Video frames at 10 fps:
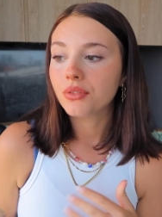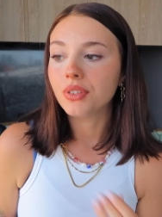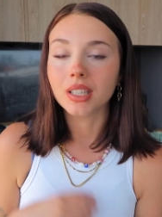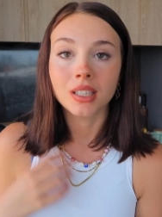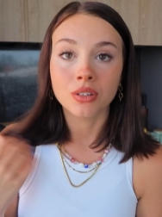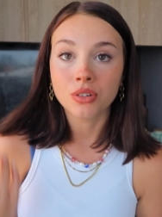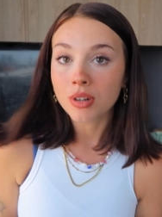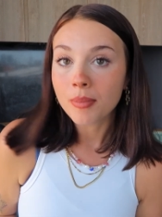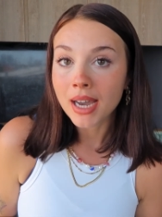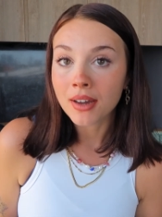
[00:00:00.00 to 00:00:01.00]
feeling
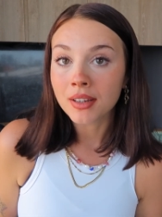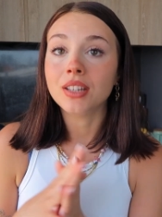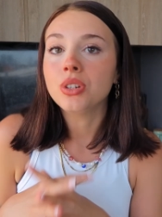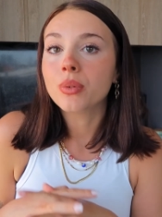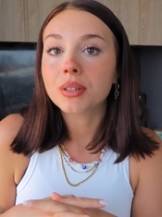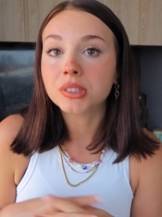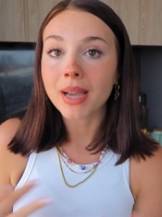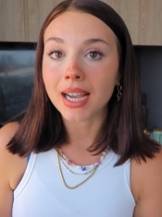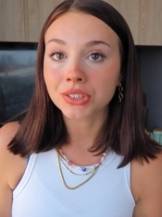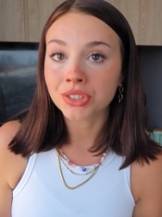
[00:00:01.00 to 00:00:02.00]
good about it. I knew what I was
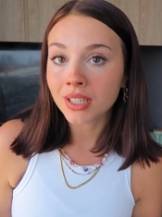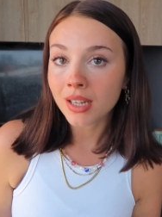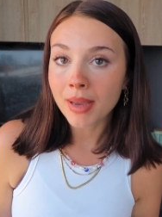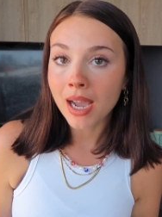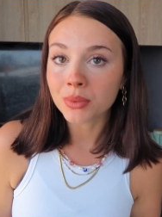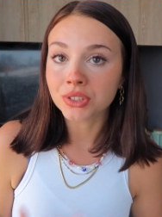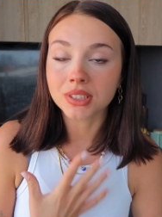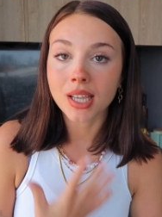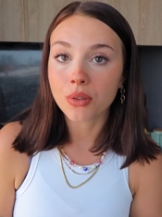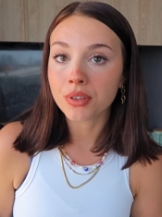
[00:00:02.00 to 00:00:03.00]
passionate about, which
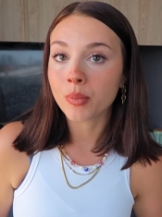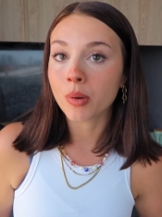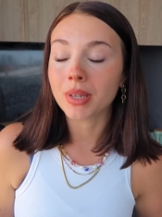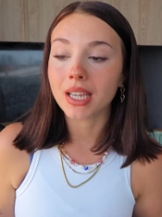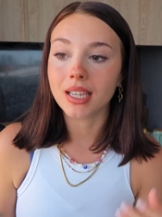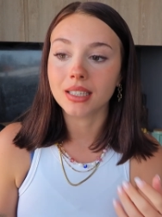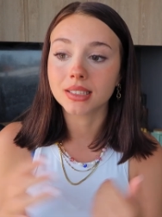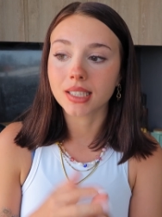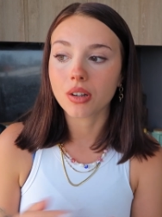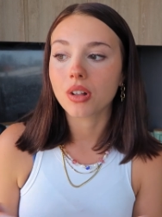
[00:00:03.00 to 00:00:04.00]
is health and well-being,
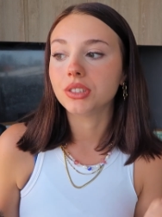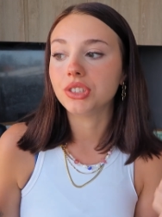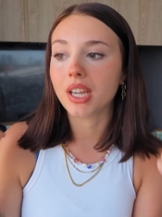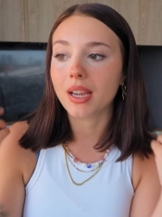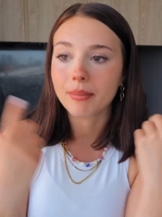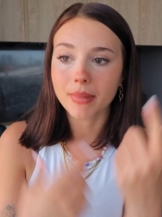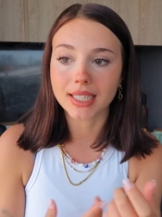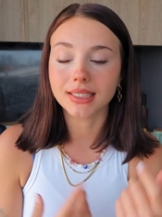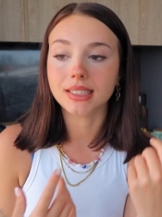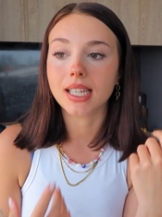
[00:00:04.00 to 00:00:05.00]
psychology,
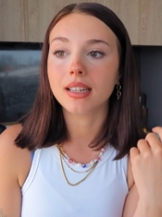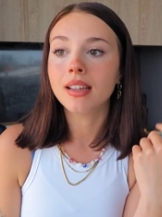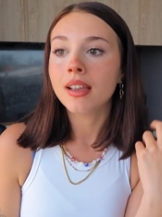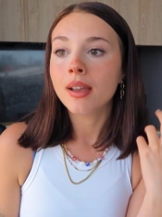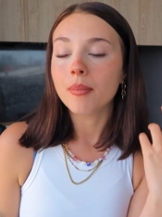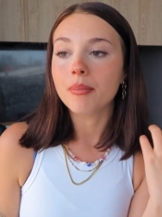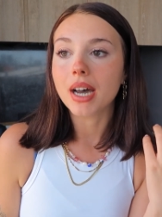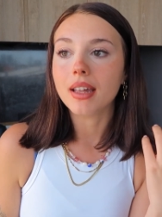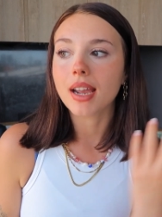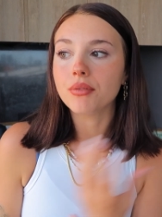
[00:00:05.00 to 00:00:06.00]
mindset,
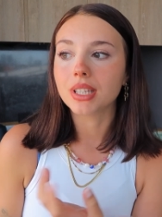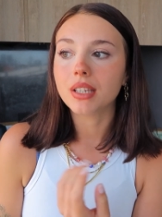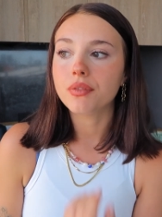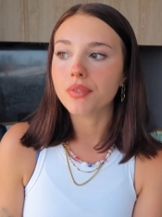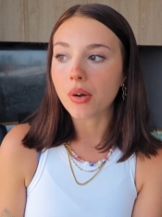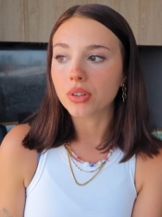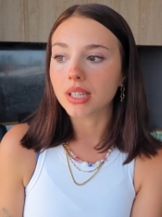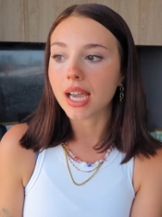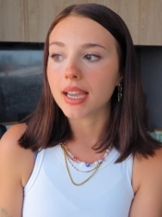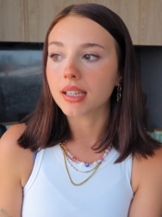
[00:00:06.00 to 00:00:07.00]
but I really
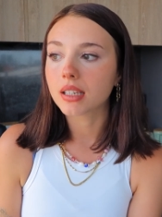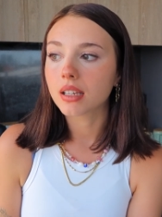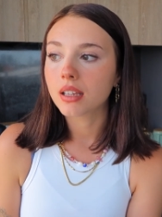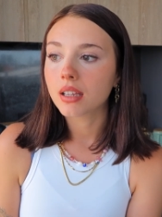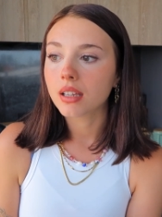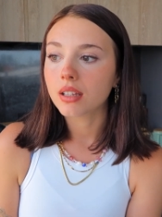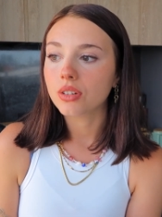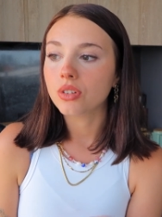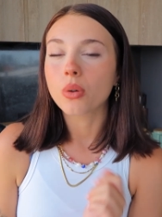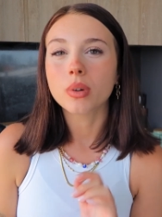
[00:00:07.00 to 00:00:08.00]
felt like
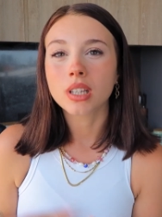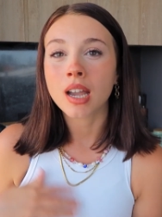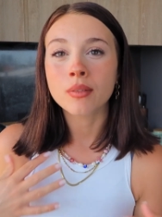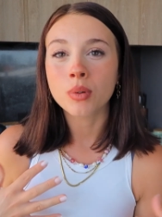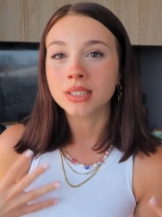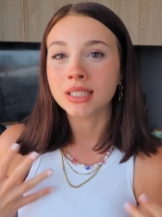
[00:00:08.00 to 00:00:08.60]
no one kind of wanted